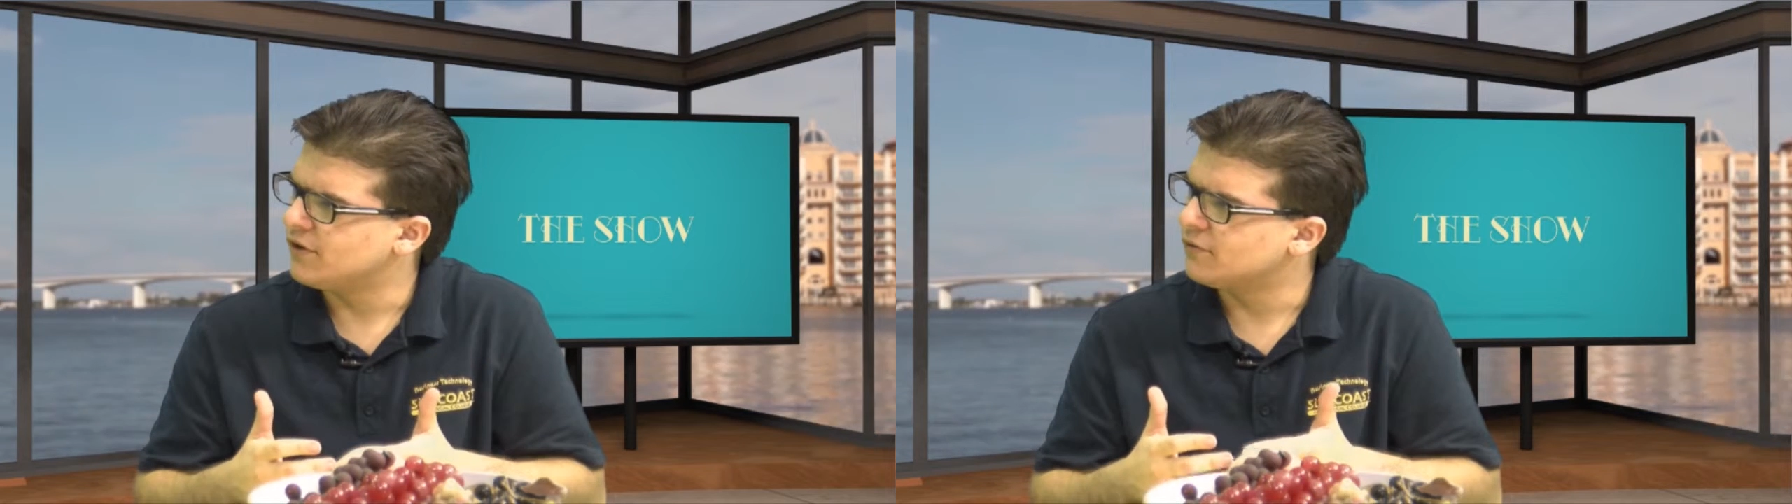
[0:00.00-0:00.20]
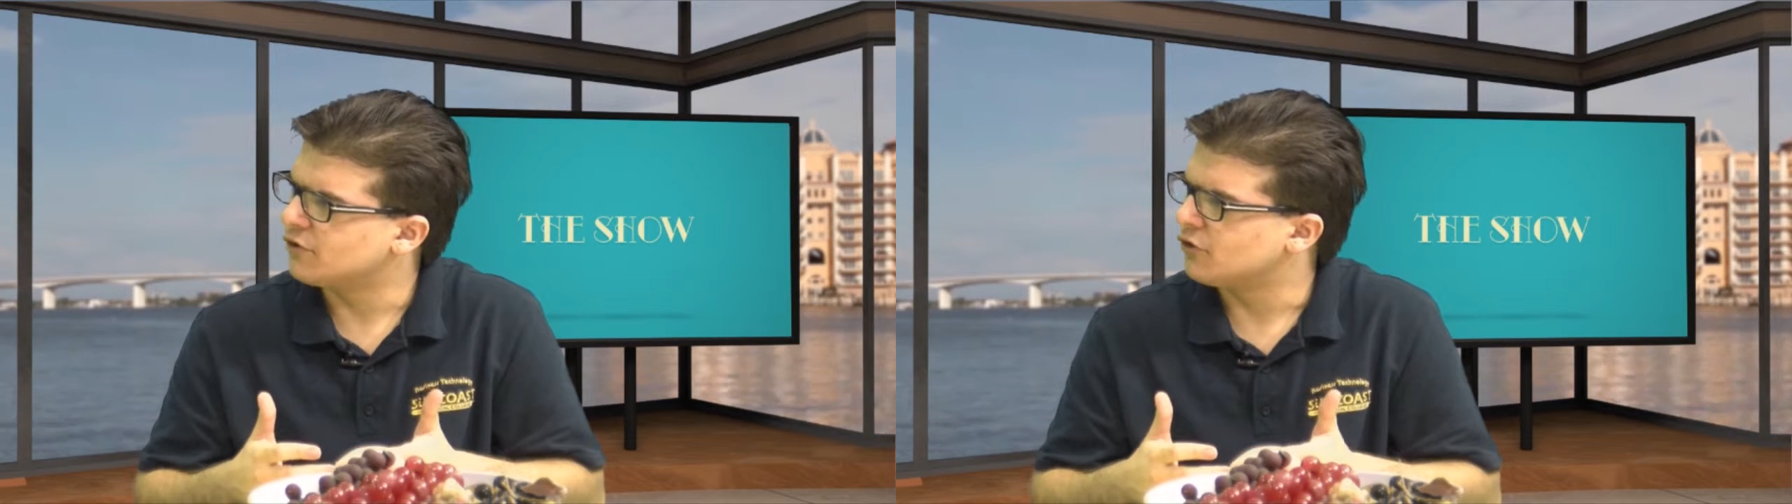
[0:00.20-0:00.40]

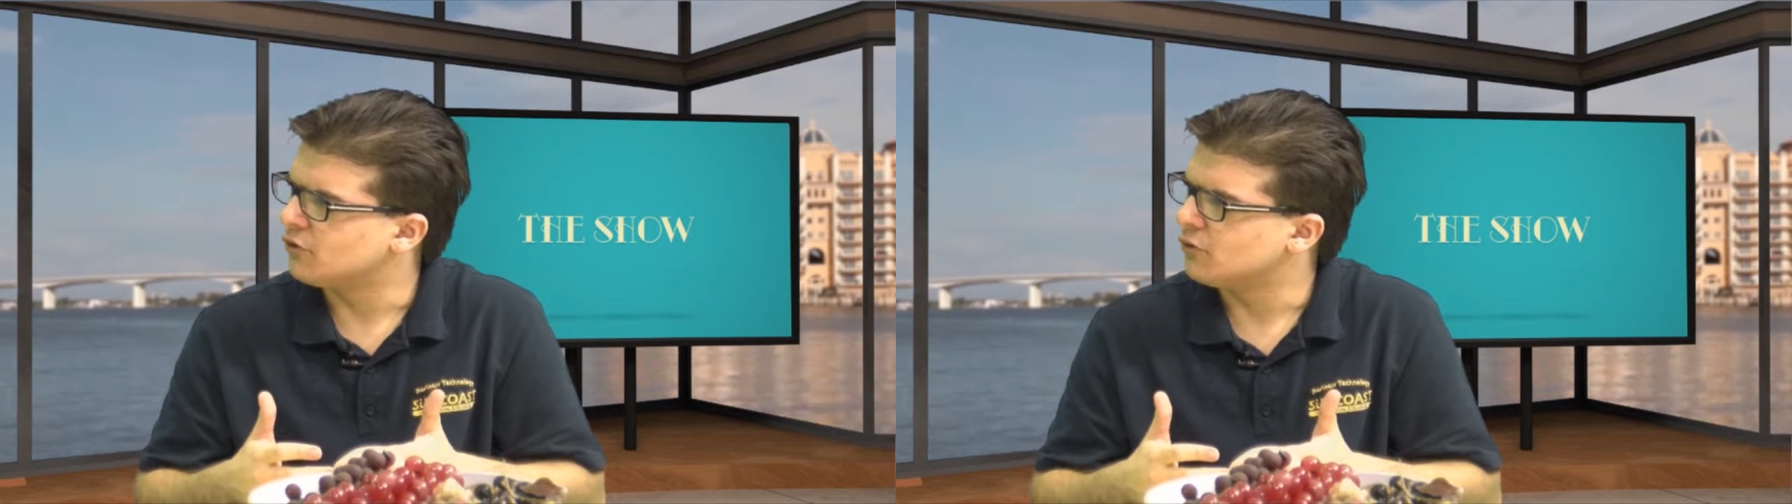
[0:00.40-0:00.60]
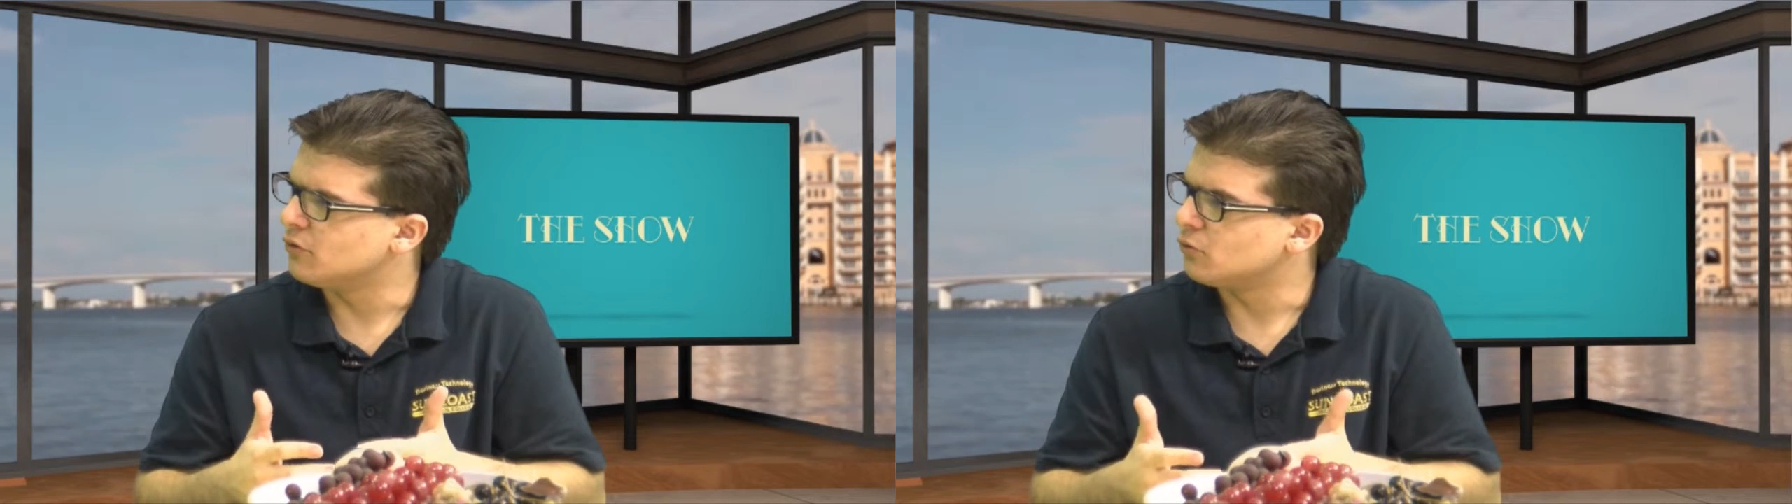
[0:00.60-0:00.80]
film for
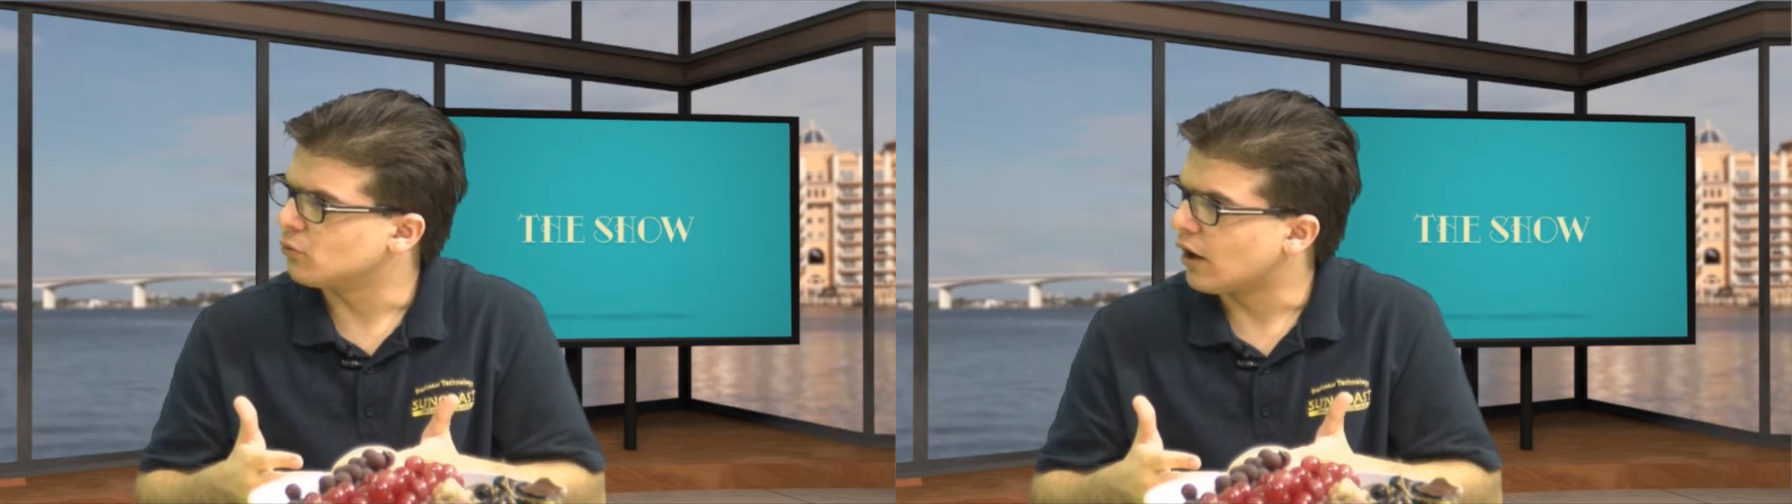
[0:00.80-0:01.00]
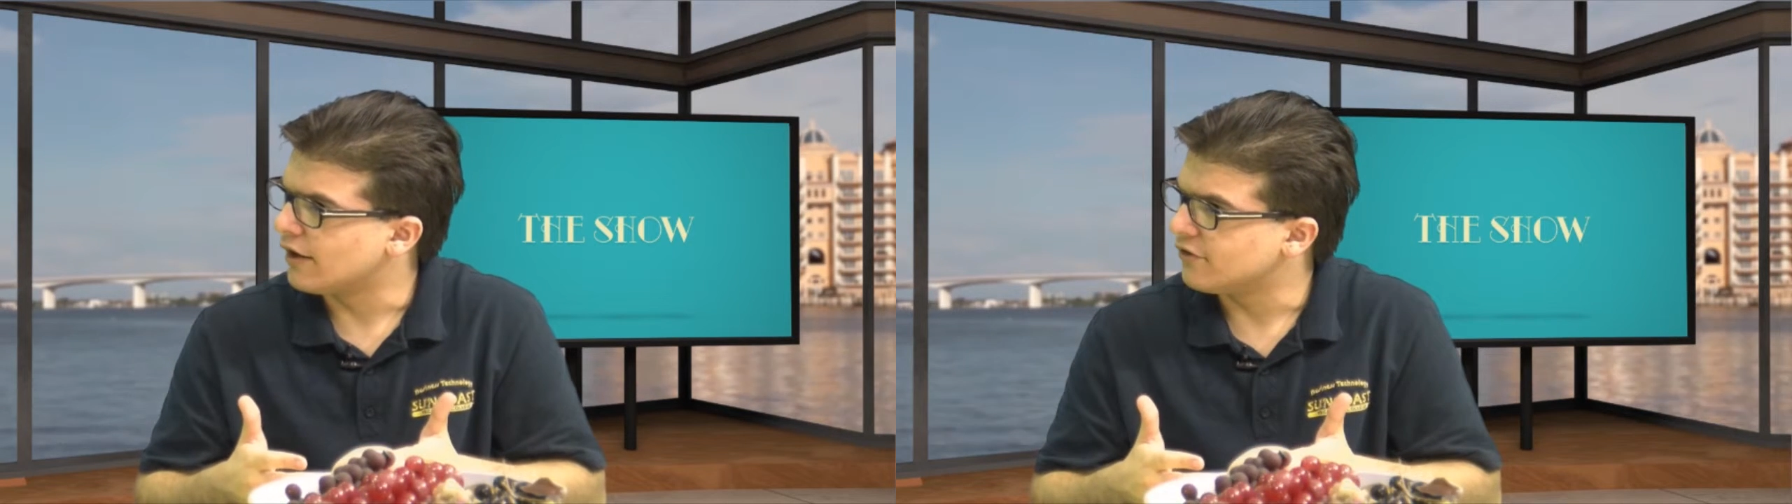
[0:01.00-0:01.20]
students
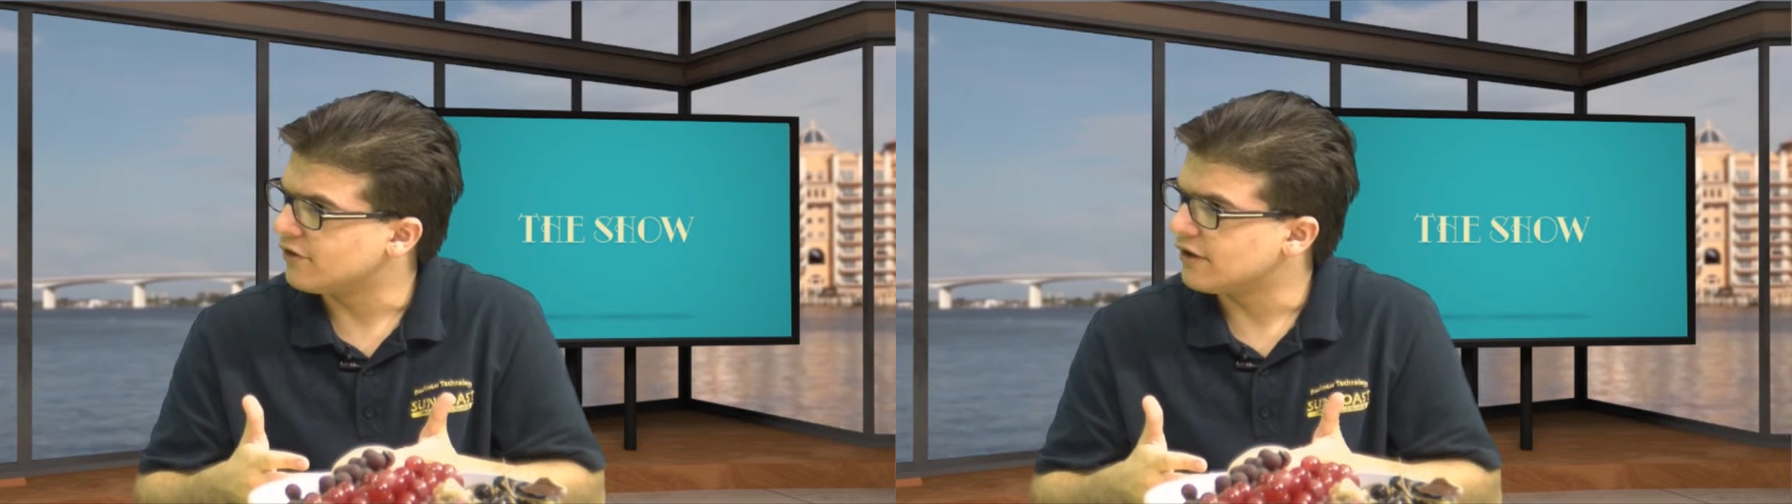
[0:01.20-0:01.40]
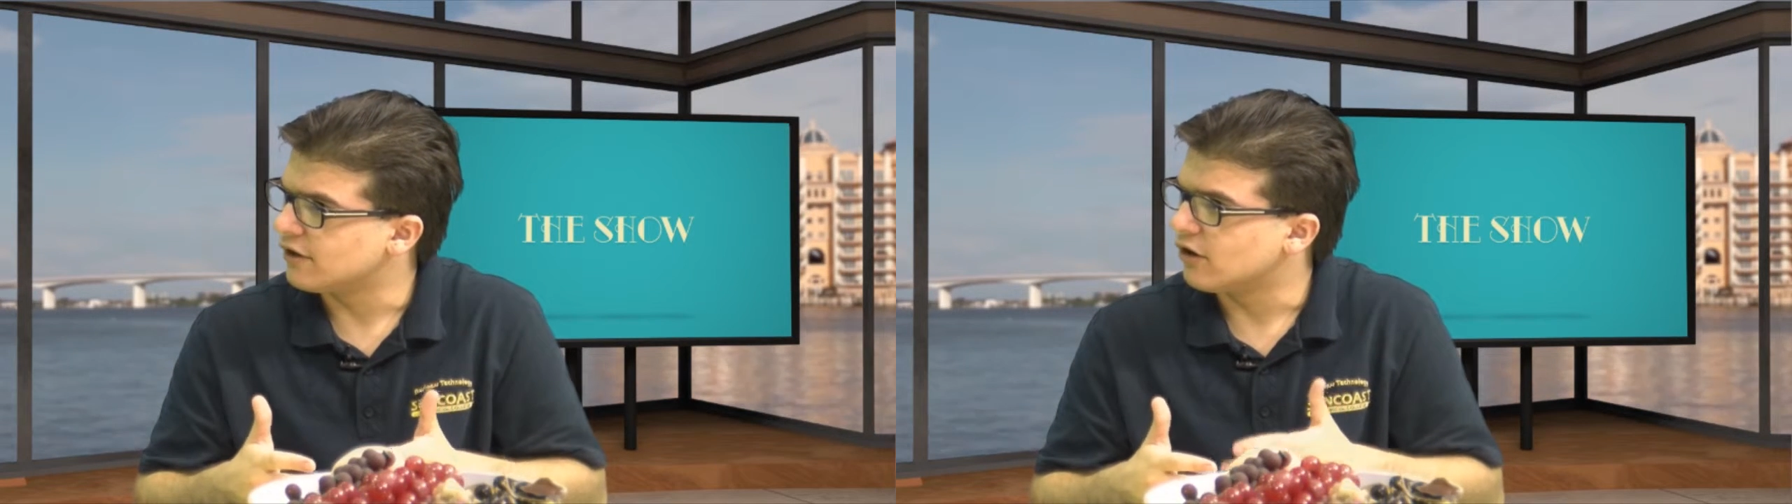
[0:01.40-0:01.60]

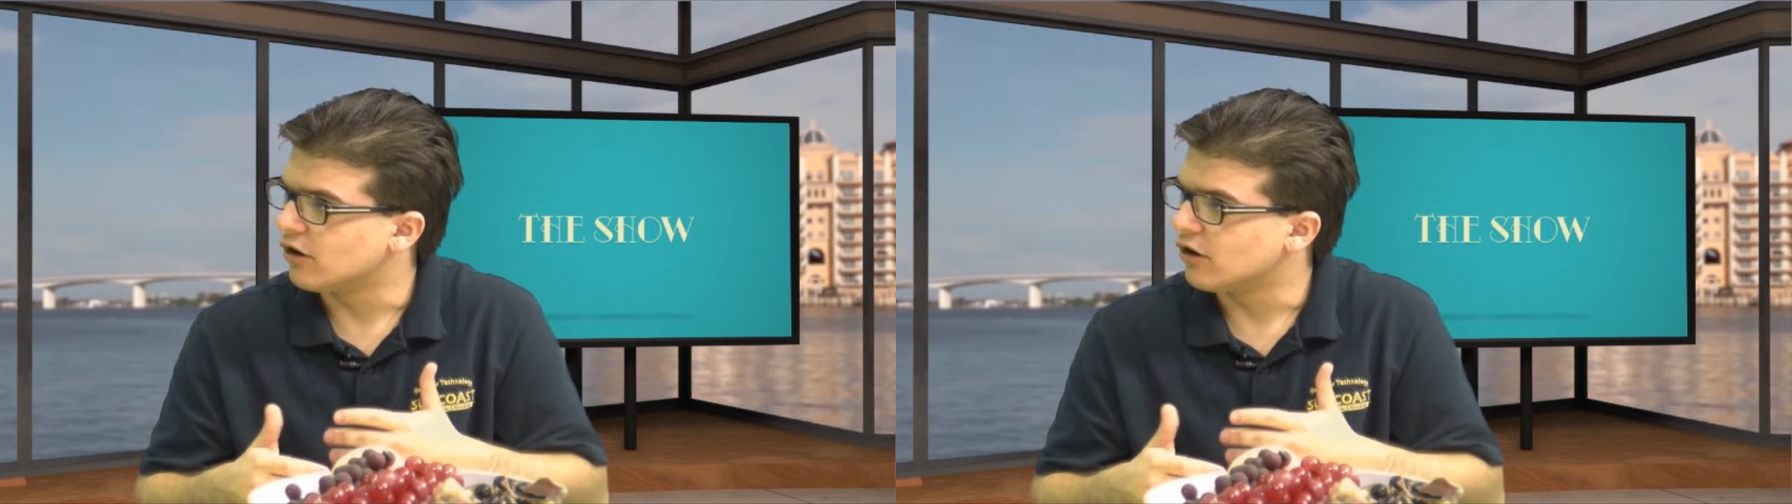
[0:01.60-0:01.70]
rising?